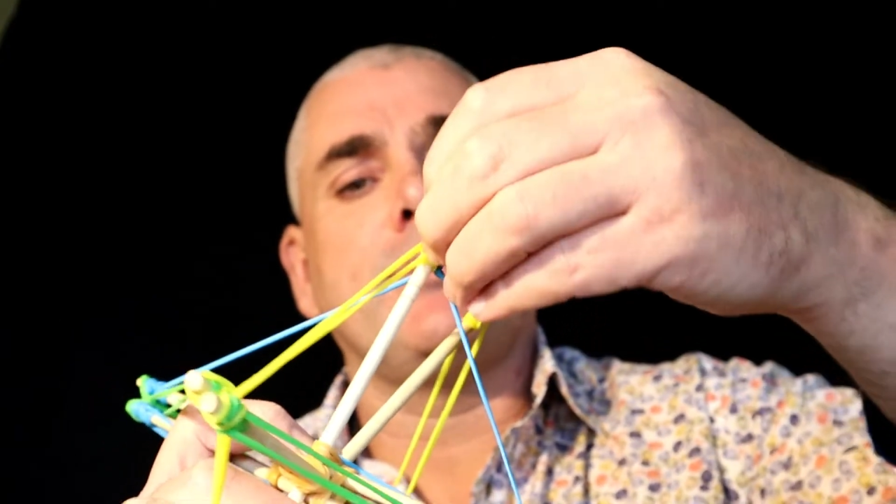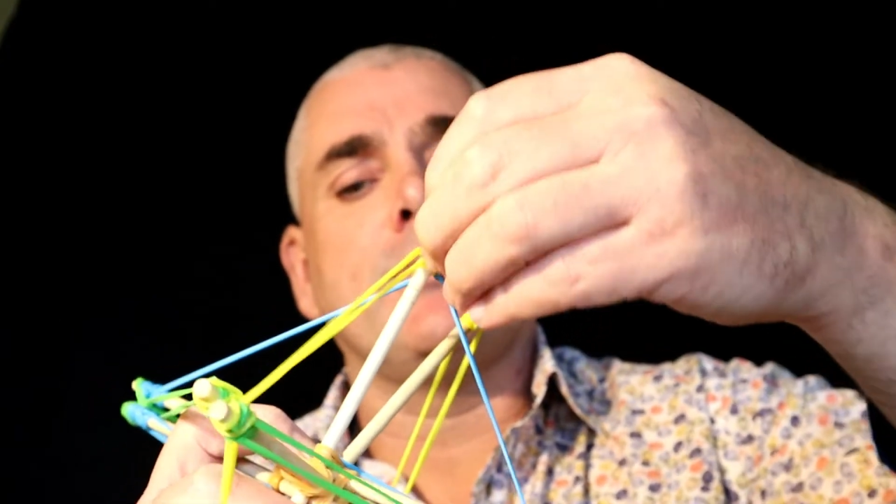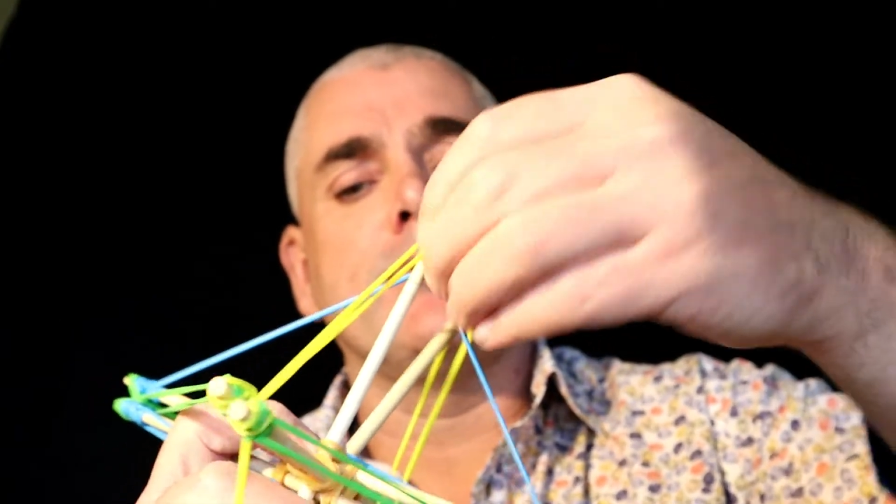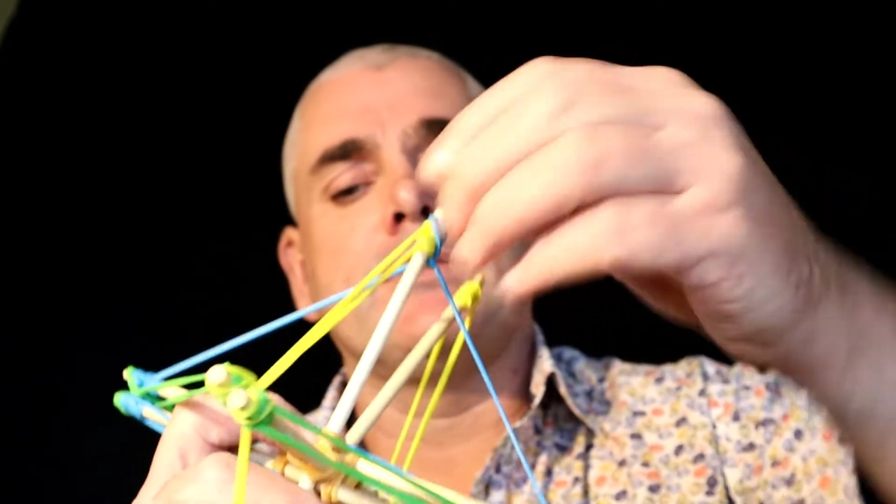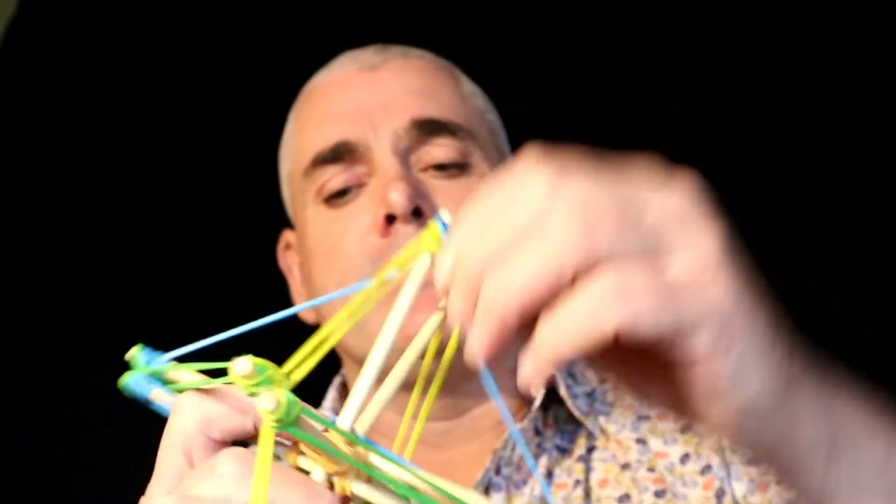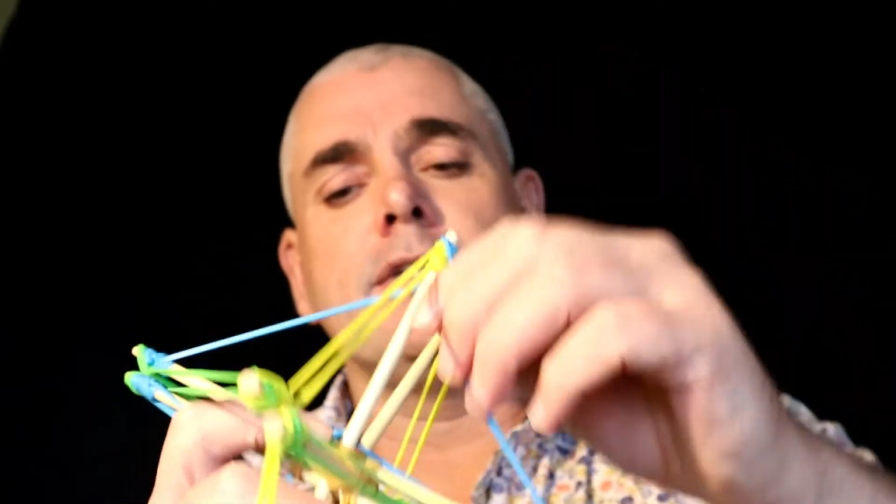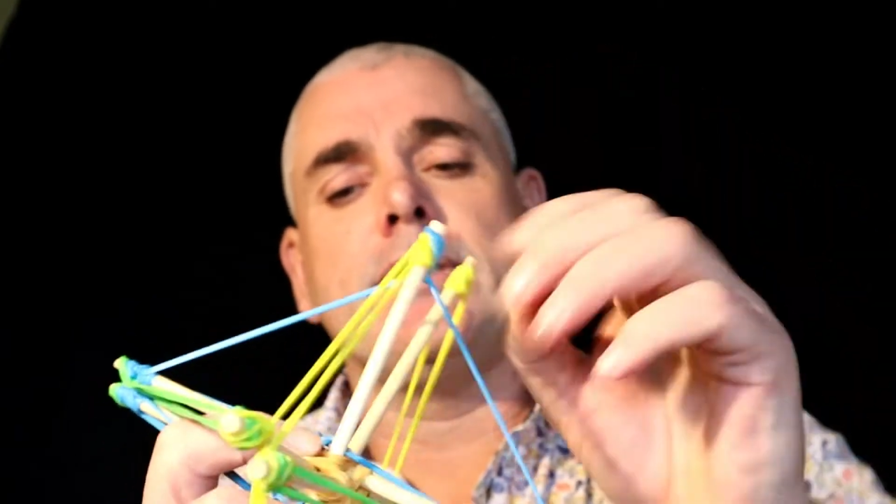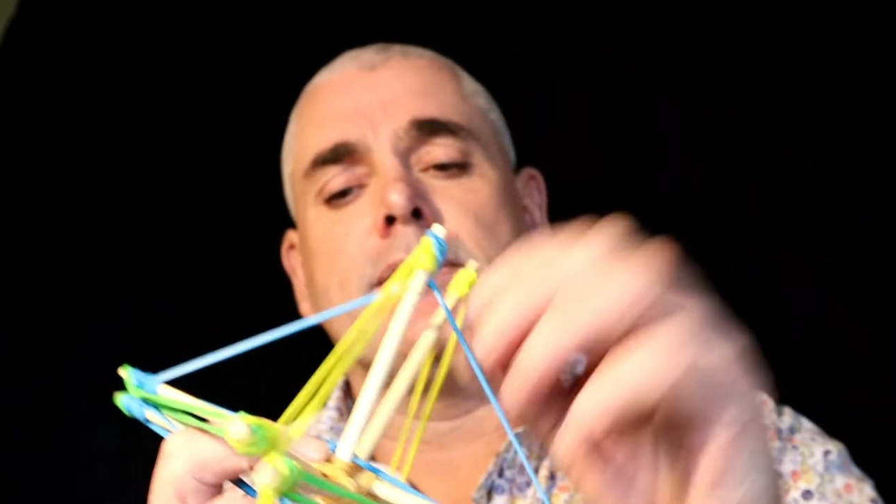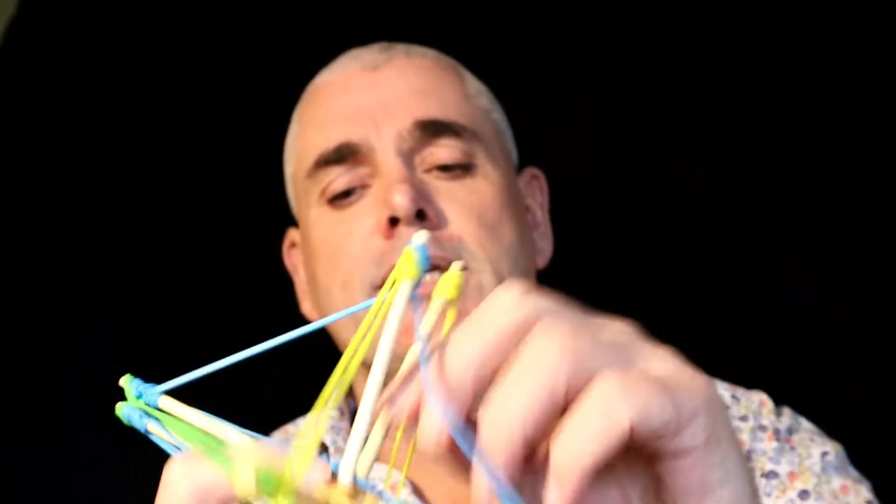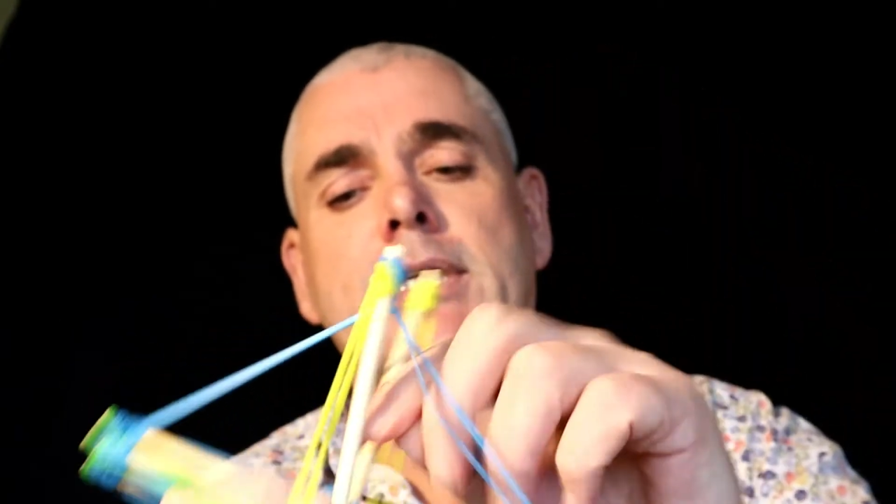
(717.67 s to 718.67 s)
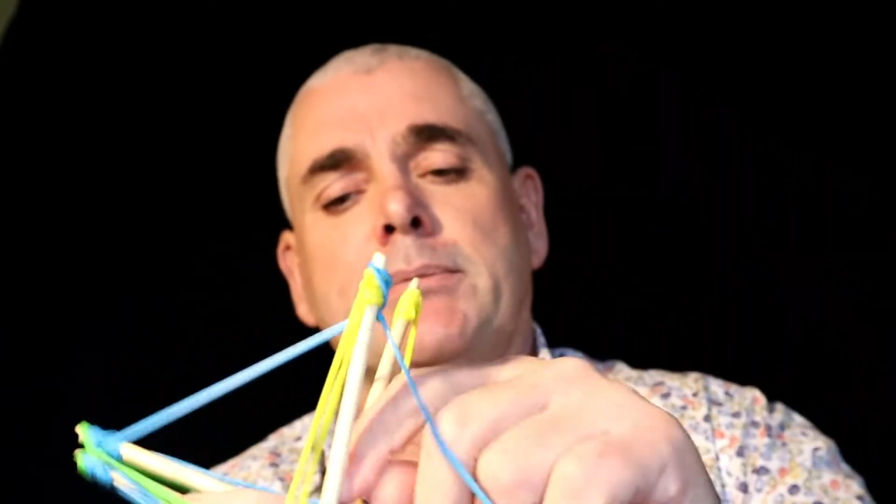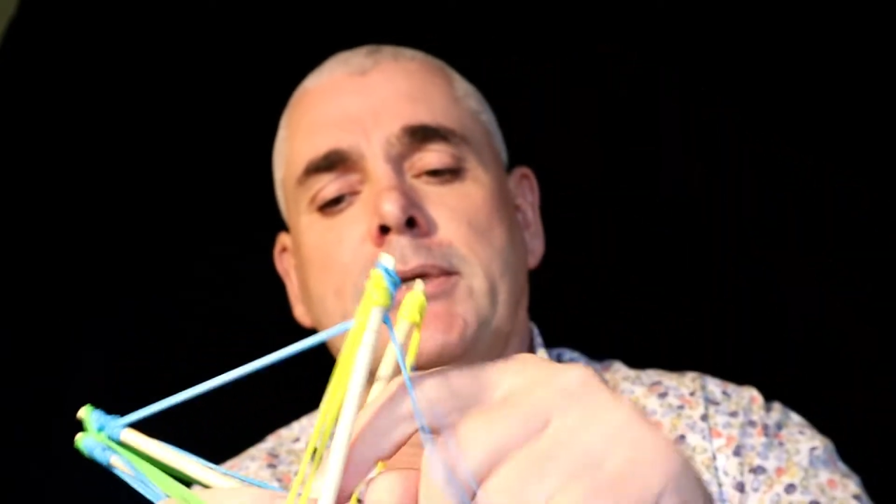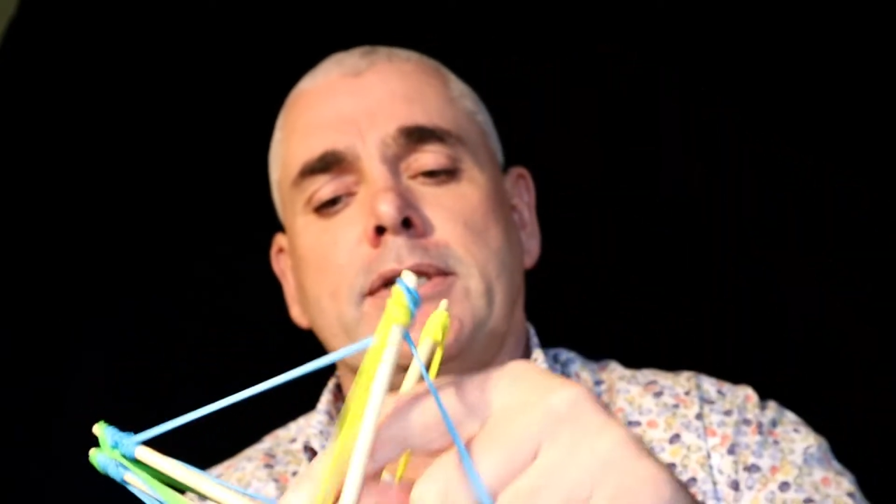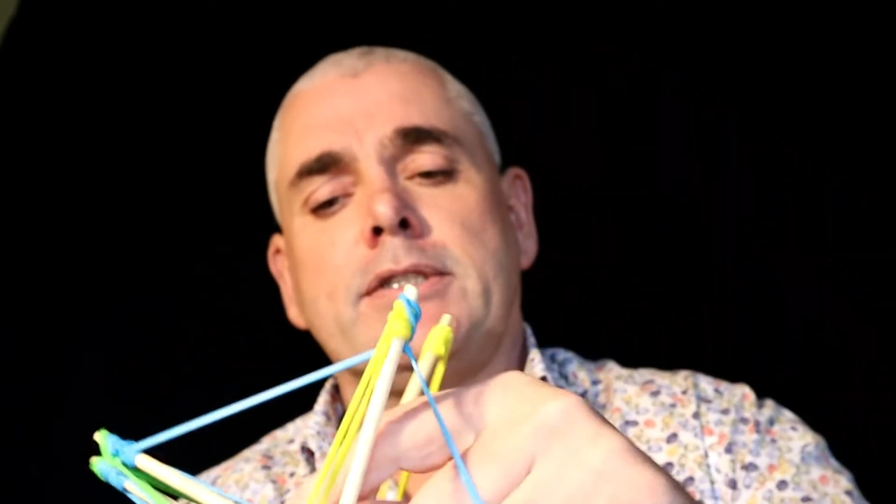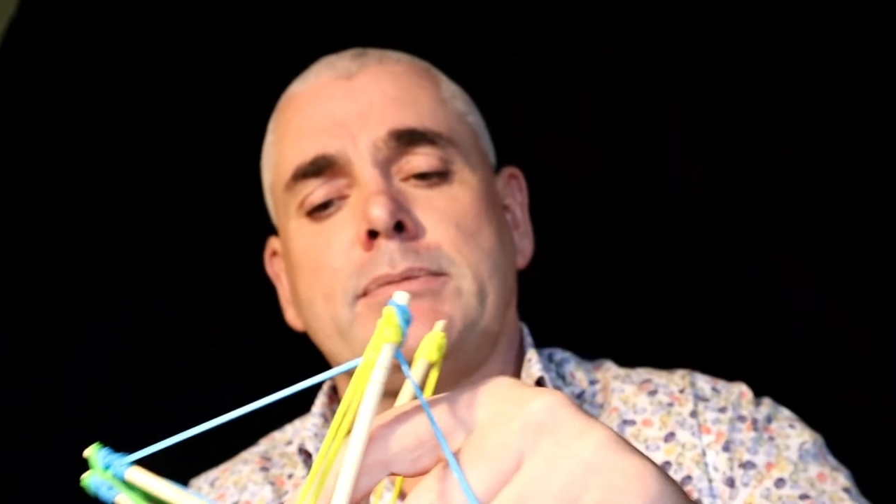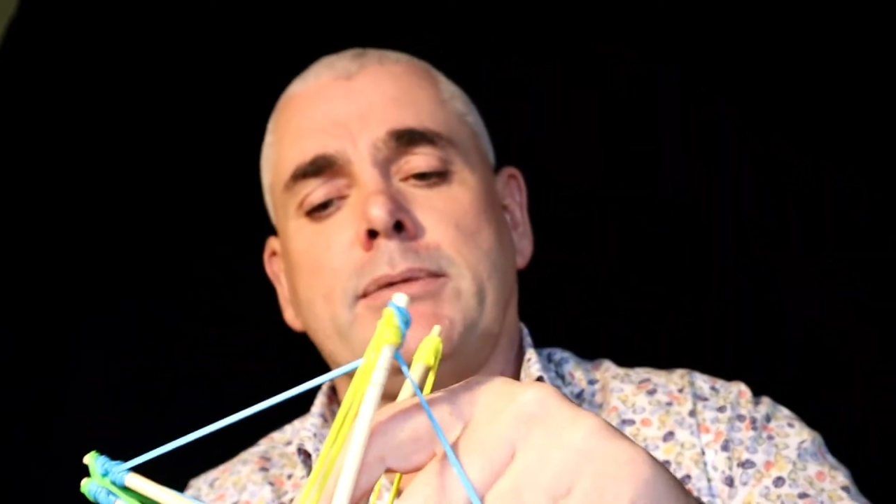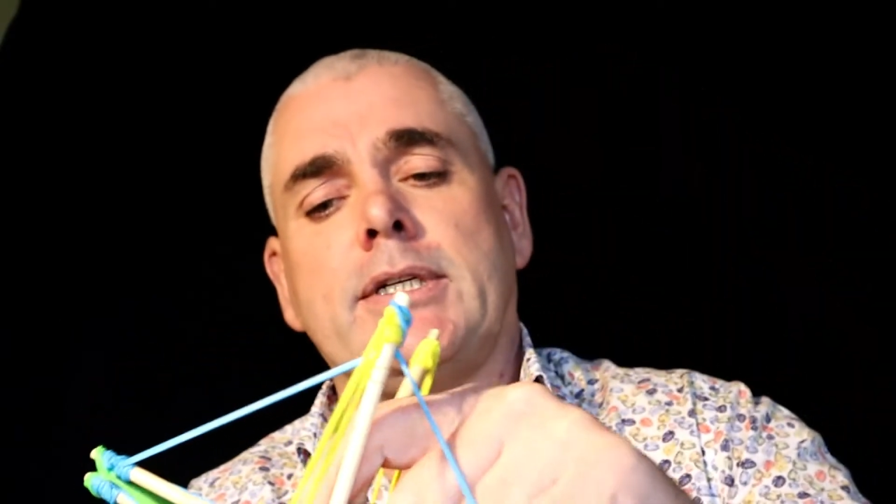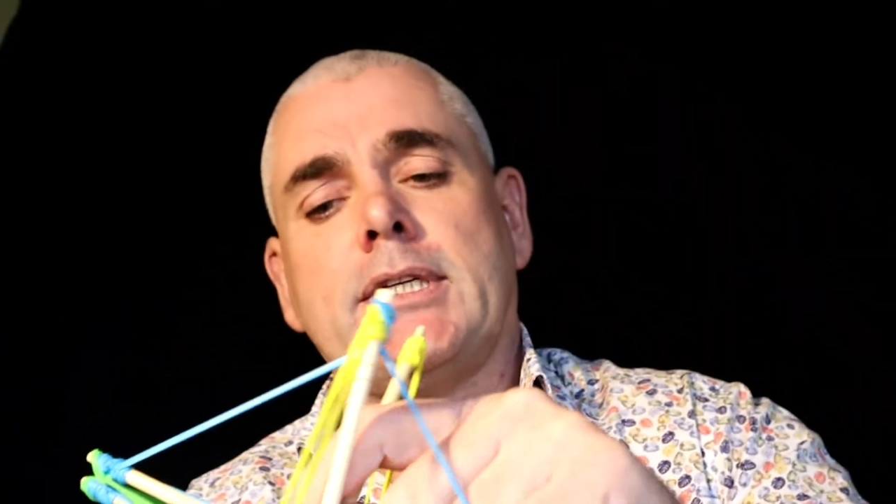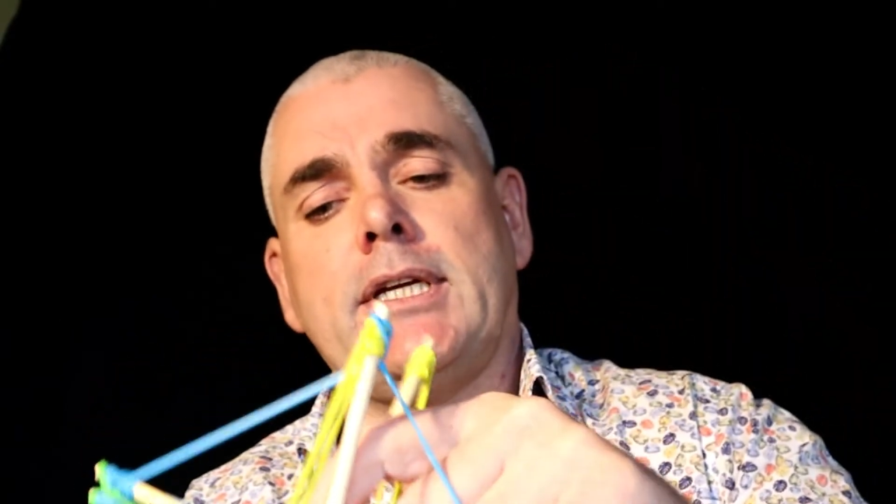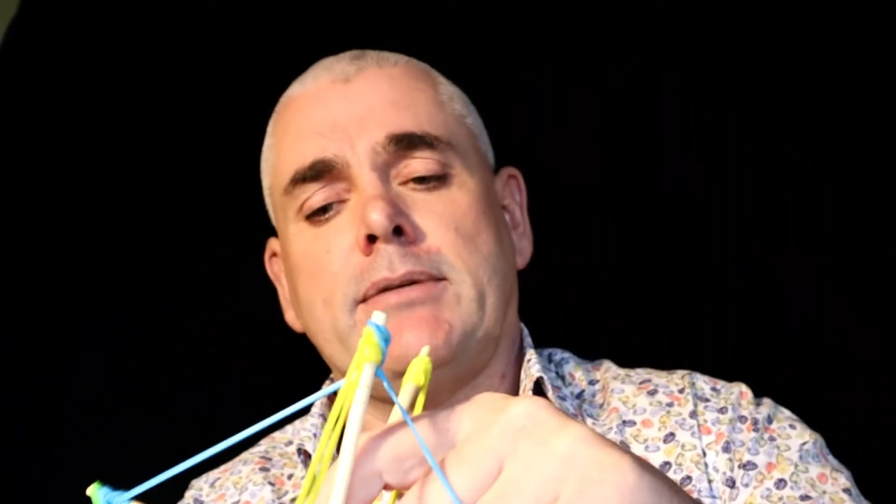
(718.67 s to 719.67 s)
to pause the video here, but I just
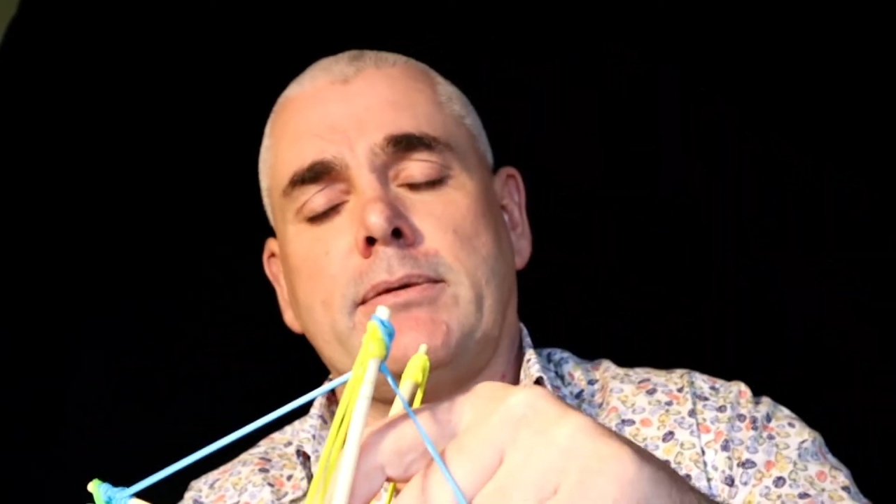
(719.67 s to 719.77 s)
might keep